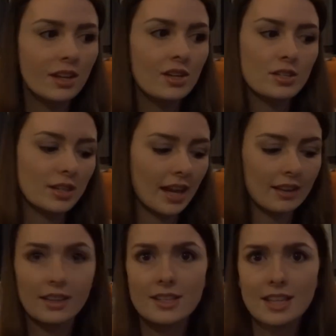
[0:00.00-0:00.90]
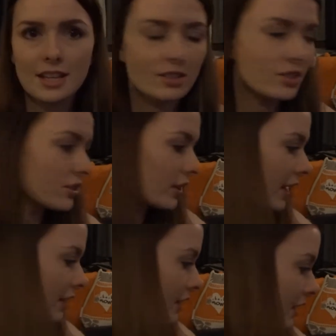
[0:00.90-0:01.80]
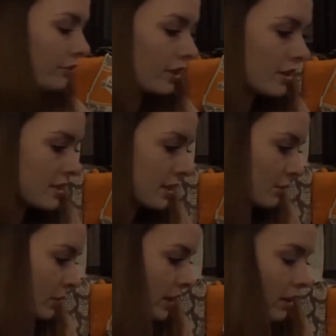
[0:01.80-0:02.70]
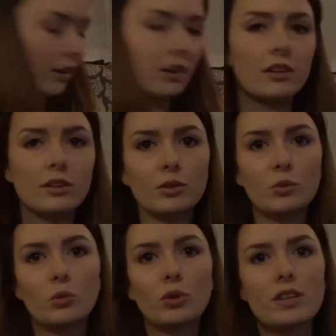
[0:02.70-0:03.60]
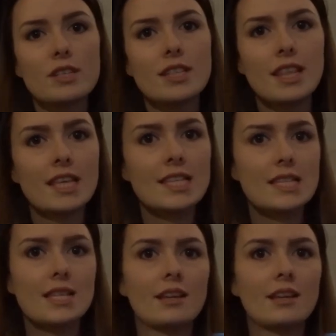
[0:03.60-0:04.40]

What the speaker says: So yeah, let's get stuck in. First thing we got was this